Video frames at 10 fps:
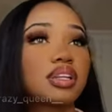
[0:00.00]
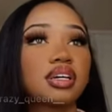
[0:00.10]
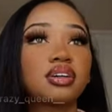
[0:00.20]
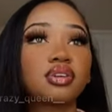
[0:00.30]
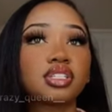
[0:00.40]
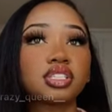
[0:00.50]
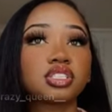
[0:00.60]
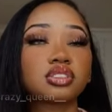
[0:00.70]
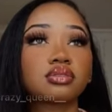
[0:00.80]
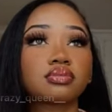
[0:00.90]
Monday
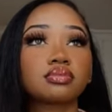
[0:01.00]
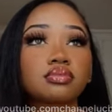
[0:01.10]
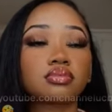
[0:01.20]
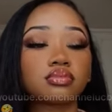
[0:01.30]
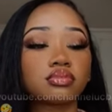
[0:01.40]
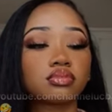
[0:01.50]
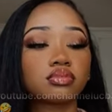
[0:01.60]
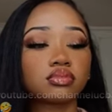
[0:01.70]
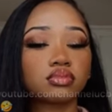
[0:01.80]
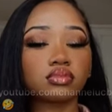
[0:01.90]
orientation.
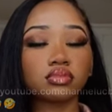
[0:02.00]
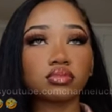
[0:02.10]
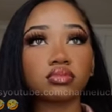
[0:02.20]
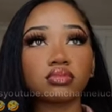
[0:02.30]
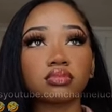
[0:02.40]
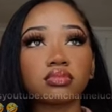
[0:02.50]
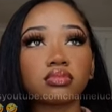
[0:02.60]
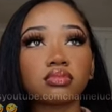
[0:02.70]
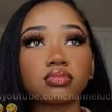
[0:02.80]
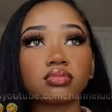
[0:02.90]
It's
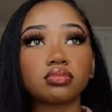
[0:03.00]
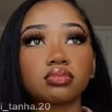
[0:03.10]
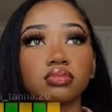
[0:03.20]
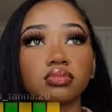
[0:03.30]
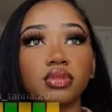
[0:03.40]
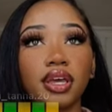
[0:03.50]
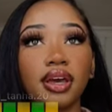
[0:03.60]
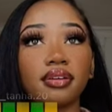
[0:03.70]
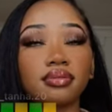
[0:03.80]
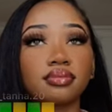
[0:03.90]
next Monday.
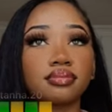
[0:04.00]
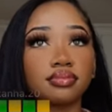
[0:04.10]
Yeah.